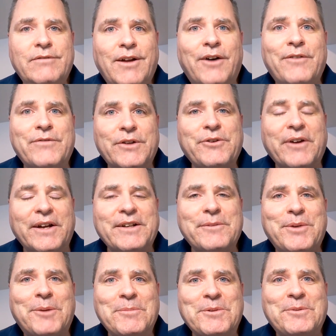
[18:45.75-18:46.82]
of the great and
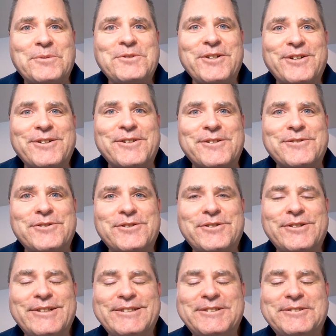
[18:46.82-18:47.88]
abominable church.